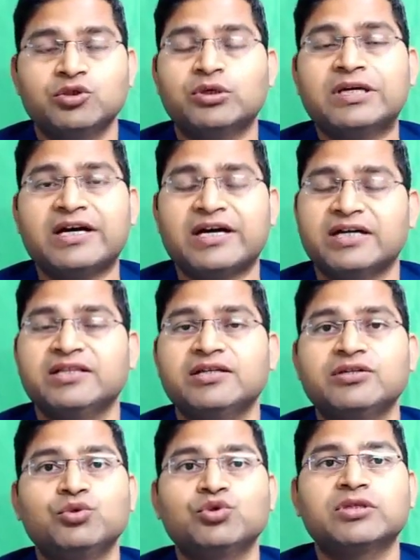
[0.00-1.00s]
You can either
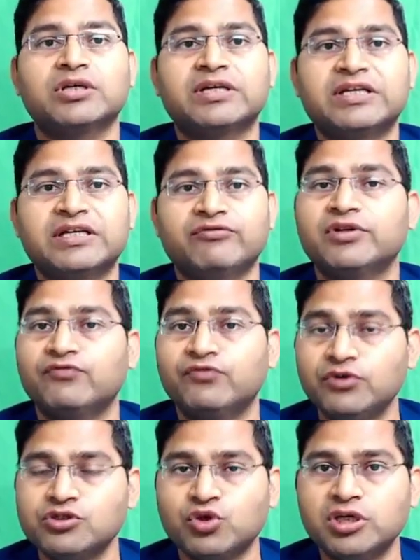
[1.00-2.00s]
use the keyword
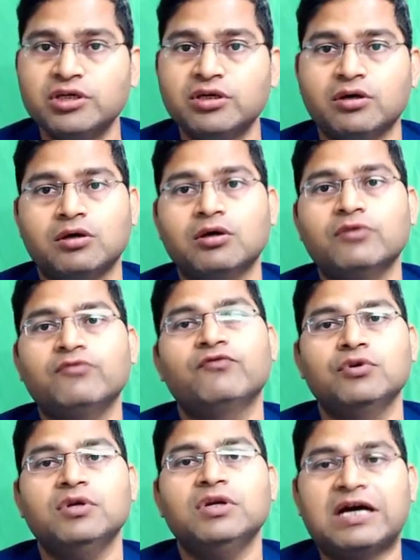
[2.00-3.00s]
full join or
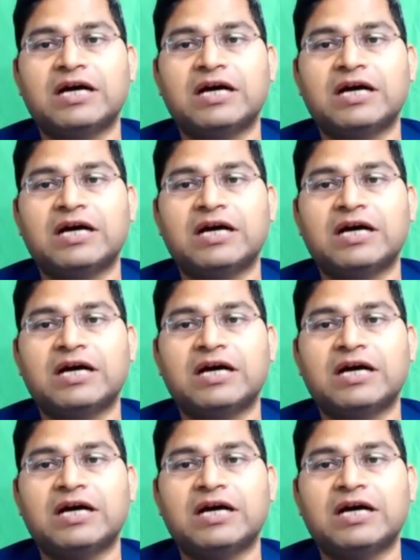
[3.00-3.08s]
full